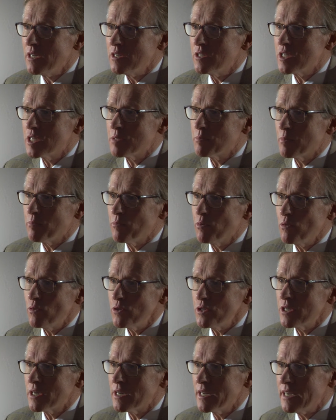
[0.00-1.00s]

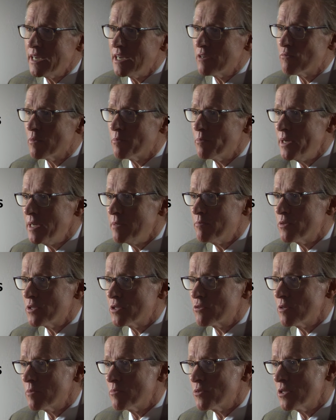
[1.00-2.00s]
disproportionately get repeat
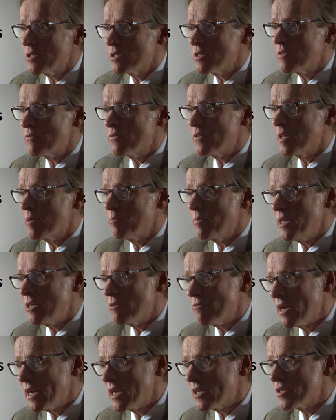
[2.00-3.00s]
prescriptions for their
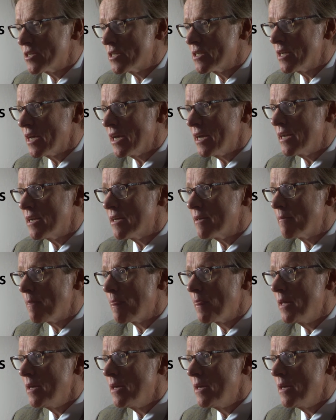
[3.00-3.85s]
beta-agonist inhaler